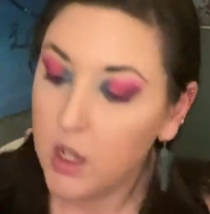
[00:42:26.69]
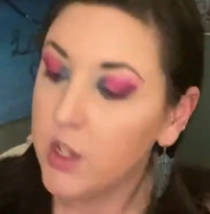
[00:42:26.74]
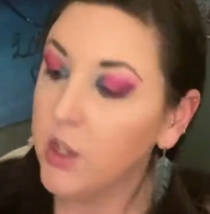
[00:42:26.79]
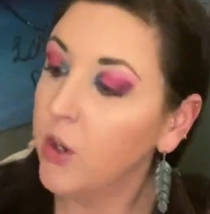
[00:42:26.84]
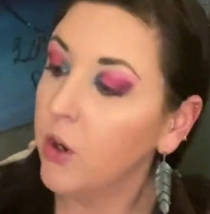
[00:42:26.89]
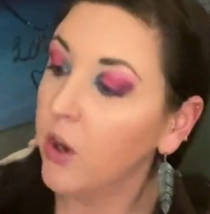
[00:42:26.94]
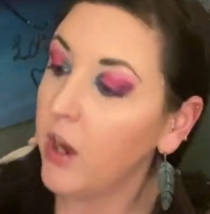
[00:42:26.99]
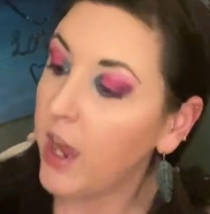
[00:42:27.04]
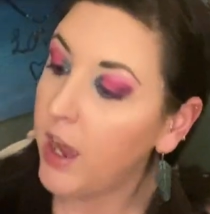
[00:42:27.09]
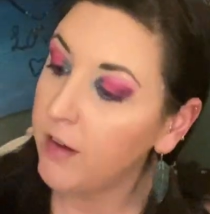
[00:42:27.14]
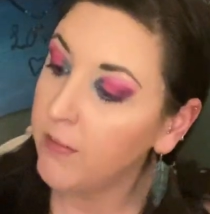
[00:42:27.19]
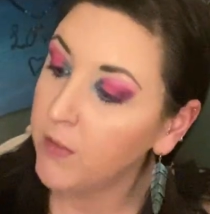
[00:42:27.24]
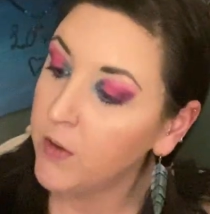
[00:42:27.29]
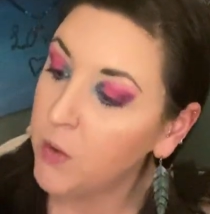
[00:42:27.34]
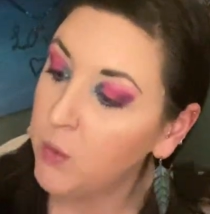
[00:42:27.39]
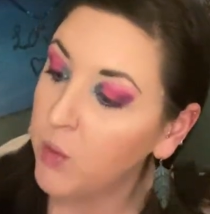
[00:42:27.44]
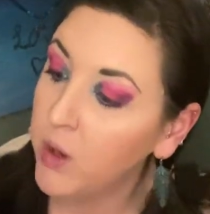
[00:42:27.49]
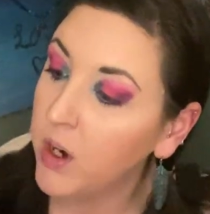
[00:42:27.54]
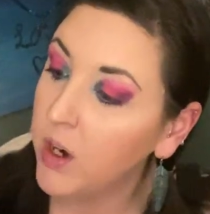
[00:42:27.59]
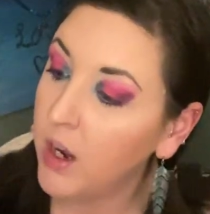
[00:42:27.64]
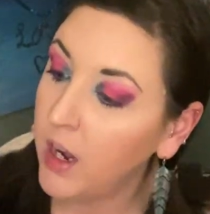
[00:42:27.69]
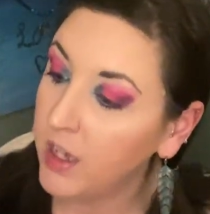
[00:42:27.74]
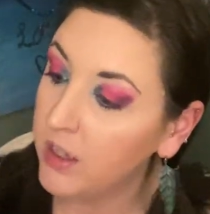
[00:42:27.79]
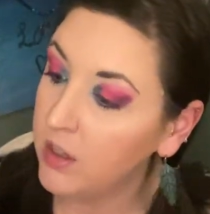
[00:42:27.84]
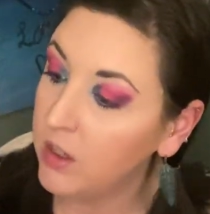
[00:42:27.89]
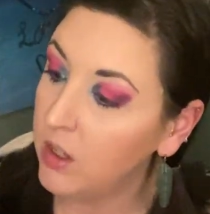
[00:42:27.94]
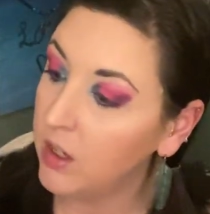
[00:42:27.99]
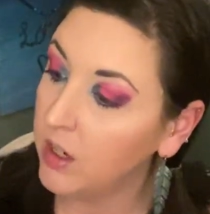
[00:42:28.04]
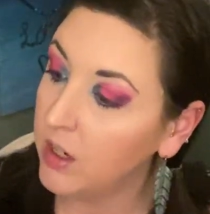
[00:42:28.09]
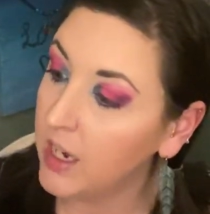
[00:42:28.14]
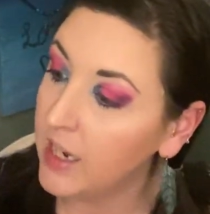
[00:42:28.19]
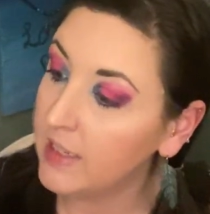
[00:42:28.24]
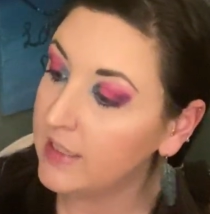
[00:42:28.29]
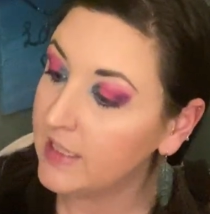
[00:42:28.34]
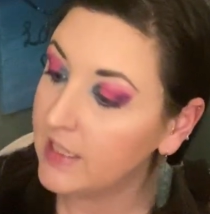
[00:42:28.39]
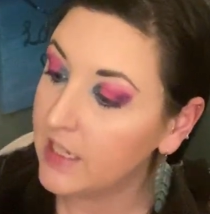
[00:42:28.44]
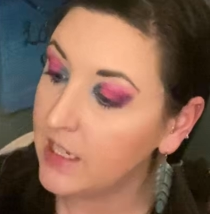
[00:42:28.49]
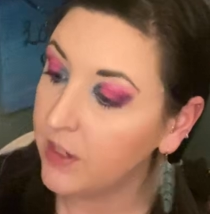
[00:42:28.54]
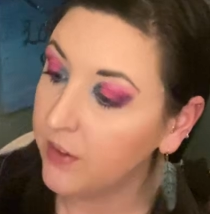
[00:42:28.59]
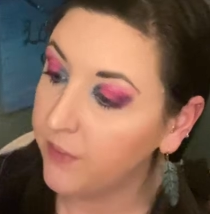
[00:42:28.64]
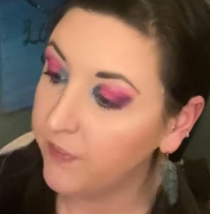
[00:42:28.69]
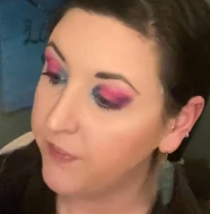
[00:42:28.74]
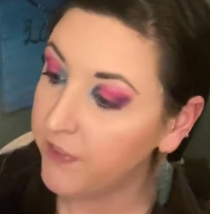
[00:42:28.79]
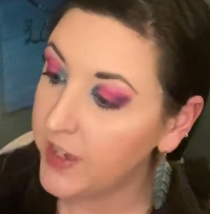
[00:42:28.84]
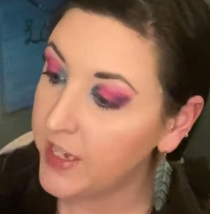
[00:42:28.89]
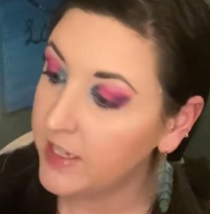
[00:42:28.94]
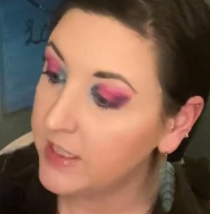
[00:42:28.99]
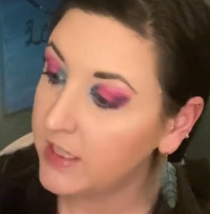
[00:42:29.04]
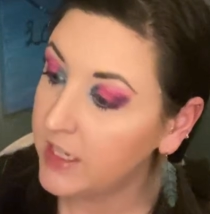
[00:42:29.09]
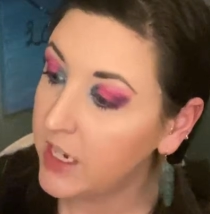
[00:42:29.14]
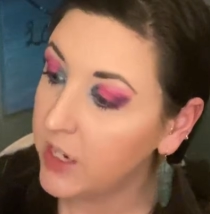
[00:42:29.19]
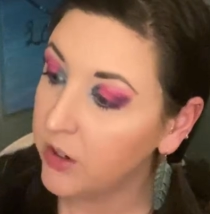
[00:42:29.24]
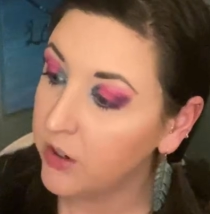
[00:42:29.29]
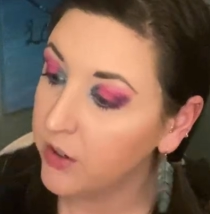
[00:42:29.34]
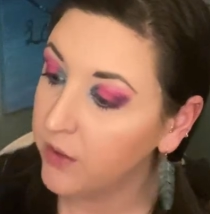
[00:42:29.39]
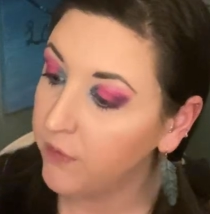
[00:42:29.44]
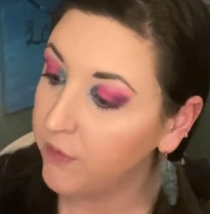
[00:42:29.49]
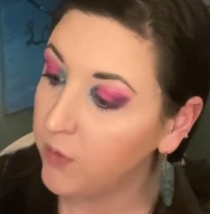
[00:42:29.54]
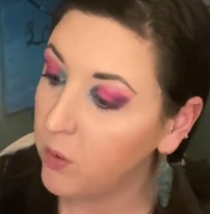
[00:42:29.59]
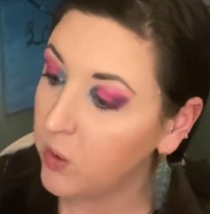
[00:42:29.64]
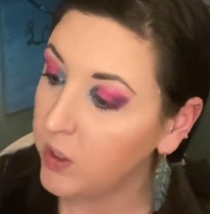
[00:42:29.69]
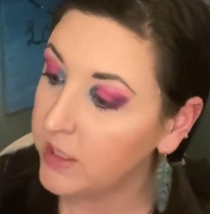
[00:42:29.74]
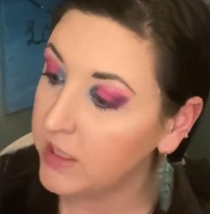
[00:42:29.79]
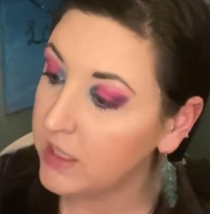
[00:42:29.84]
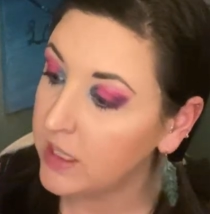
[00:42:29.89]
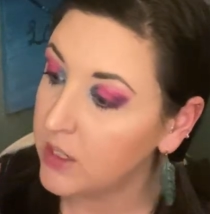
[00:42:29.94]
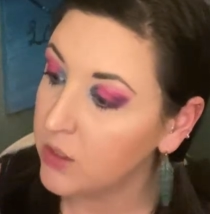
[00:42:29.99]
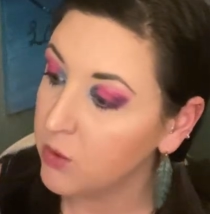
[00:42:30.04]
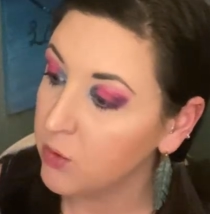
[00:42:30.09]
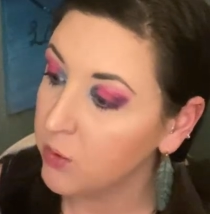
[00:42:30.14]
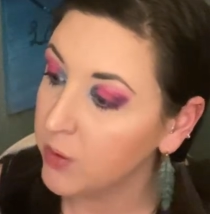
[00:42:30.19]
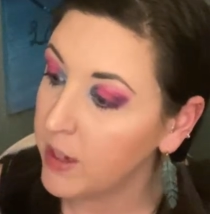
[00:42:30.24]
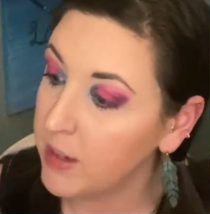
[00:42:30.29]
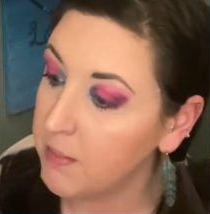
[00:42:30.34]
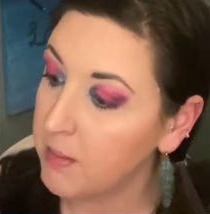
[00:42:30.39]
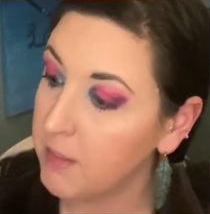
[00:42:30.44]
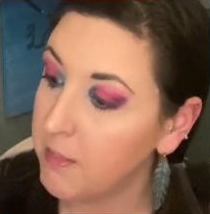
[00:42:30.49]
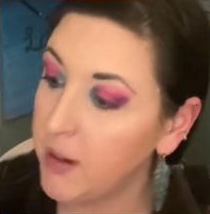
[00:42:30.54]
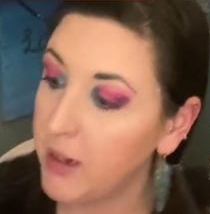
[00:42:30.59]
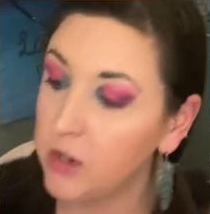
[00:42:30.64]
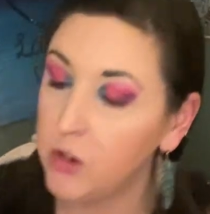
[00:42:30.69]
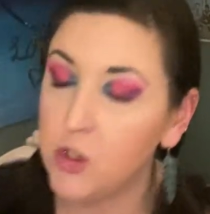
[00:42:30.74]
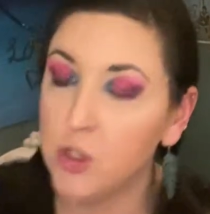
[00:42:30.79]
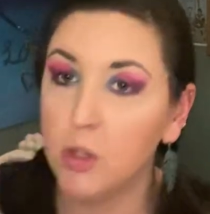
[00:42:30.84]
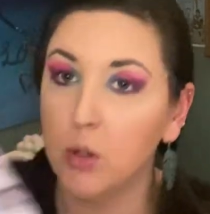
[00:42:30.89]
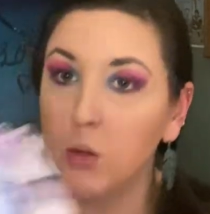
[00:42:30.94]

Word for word: You're everywhere I look. I see your face, hear your voice, and dream about